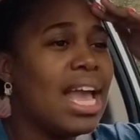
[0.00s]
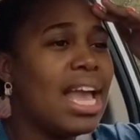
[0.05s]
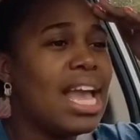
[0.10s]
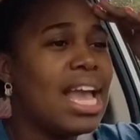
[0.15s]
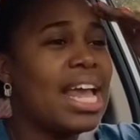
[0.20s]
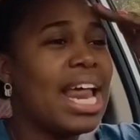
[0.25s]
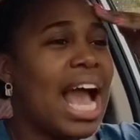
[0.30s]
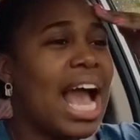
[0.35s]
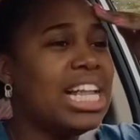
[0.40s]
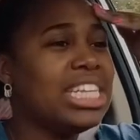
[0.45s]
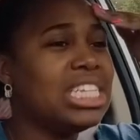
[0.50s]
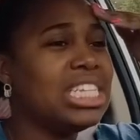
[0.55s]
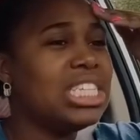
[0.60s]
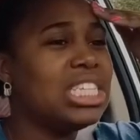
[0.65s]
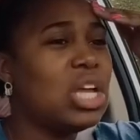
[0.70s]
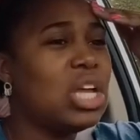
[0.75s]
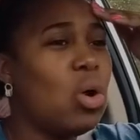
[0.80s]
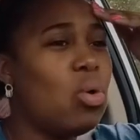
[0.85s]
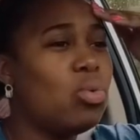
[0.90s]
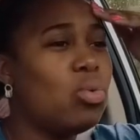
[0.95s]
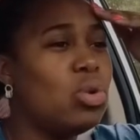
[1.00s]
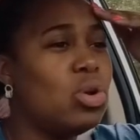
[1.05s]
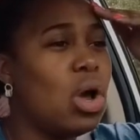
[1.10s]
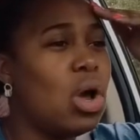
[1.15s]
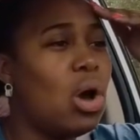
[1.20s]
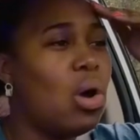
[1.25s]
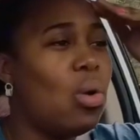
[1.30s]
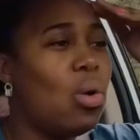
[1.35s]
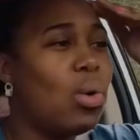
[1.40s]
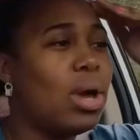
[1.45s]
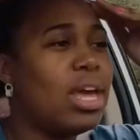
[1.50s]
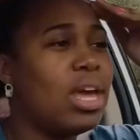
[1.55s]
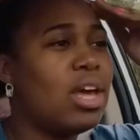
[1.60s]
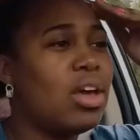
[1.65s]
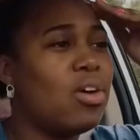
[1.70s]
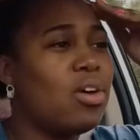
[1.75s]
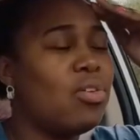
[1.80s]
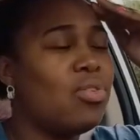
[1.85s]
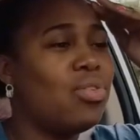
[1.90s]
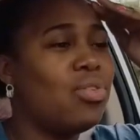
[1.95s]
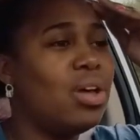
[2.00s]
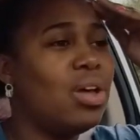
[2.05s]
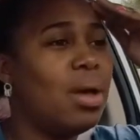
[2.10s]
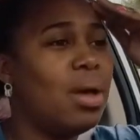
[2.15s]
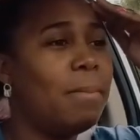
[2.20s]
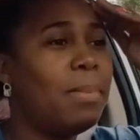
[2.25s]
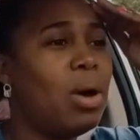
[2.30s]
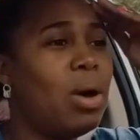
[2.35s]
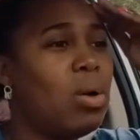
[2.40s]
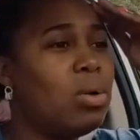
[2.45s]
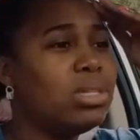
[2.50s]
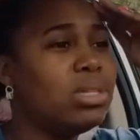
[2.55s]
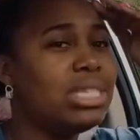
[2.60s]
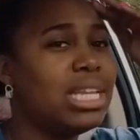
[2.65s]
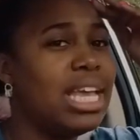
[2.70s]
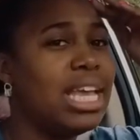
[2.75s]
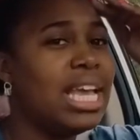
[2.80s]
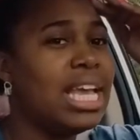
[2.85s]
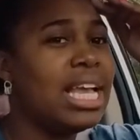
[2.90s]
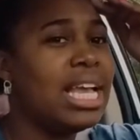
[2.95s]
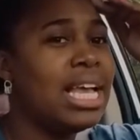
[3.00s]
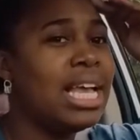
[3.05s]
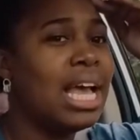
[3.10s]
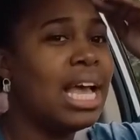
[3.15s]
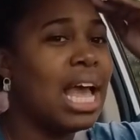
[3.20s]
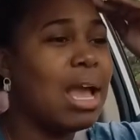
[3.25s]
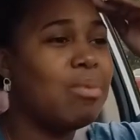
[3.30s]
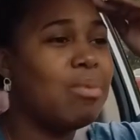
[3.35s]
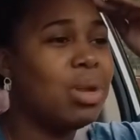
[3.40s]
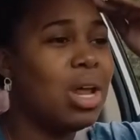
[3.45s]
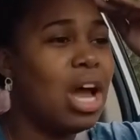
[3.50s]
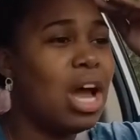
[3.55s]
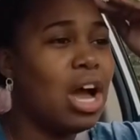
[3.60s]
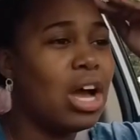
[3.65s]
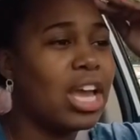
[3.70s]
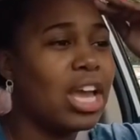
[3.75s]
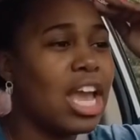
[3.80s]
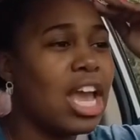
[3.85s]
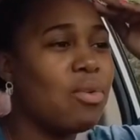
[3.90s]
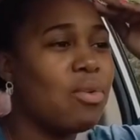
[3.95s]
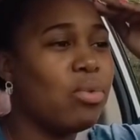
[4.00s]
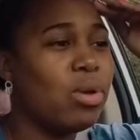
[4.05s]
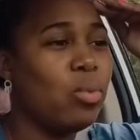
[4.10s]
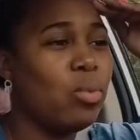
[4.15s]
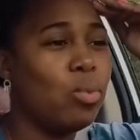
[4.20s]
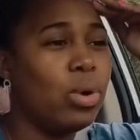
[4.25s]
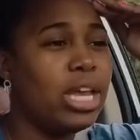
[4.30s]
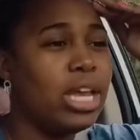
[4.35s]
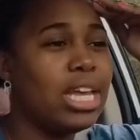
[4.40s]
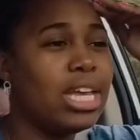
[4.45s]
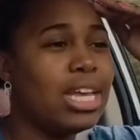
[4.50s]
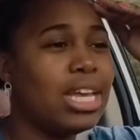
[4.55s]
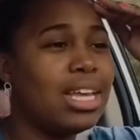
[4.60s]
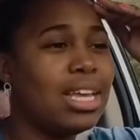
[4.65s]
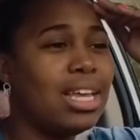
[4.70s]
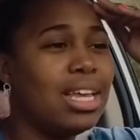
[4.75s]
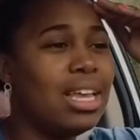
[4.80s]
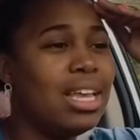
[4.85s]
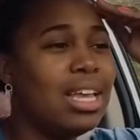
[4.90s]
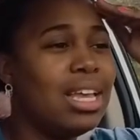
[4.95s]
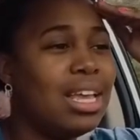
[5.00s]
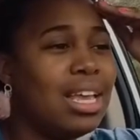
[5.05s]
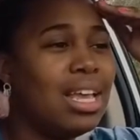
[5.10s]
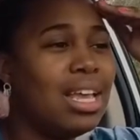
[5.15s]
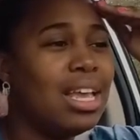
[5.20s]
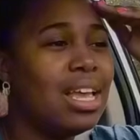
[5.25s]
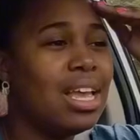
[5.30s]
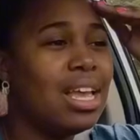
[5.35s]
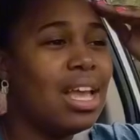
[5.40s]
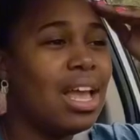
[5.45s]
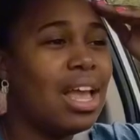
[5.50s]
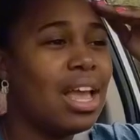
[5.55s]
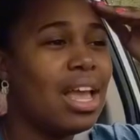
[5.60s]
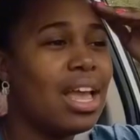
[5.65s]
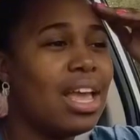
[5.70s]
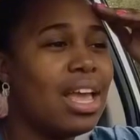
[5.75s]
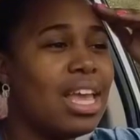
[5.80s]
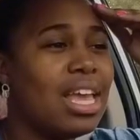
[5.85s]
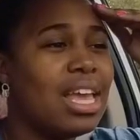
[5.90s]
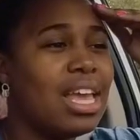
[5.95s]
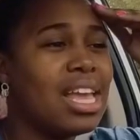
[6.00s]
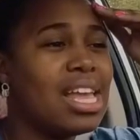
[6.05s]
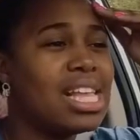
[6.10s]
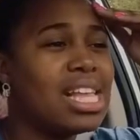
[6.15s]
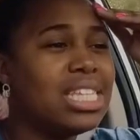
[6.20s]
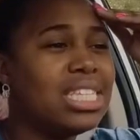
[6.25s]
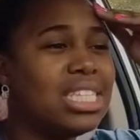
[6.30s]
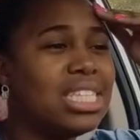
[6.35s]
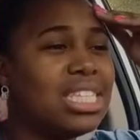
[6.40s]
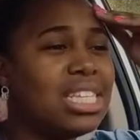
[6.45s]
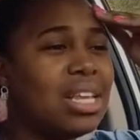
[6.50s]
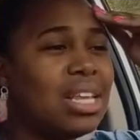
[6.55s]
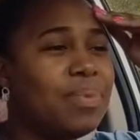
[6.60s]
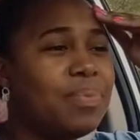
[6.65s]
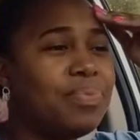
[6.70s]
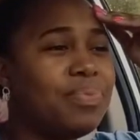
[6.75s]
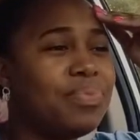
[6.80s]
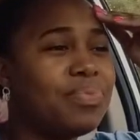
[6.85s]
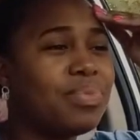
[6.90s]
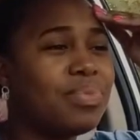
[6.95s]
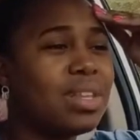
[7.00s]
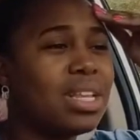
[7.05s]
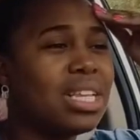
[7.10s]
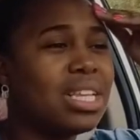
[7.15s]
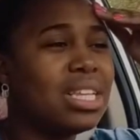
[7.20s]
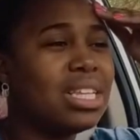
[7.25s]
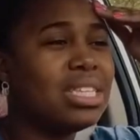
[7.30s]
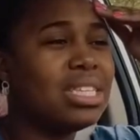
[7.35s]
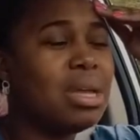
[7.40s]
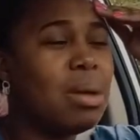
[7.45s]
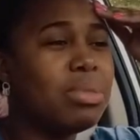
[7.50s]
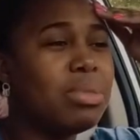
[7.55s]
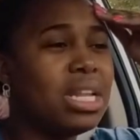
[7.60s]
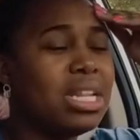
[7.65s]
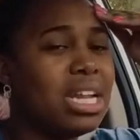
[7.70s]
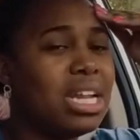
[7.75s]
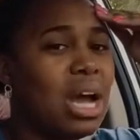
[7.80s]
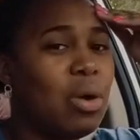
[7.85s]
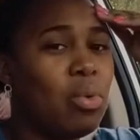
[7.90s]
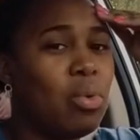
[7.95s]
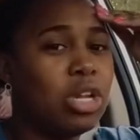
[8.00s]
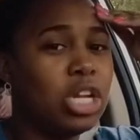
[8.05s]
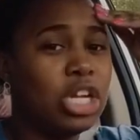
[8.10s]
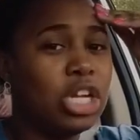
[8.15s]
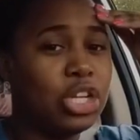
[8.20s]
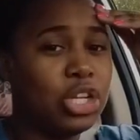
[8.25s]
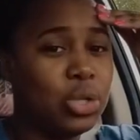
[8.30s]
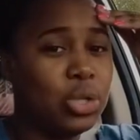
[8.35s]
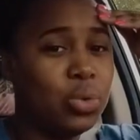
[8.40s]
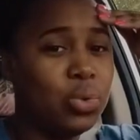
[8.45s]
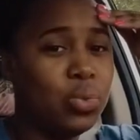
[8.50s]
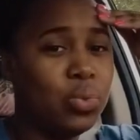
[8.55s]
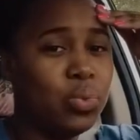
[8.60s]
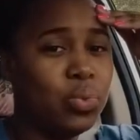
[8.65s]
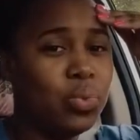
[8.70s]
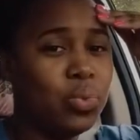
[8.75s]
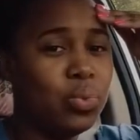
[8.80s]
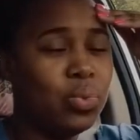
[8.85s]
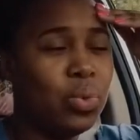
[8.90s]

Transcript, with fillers: And I just don't know if posting a blog every week is something that I want to do.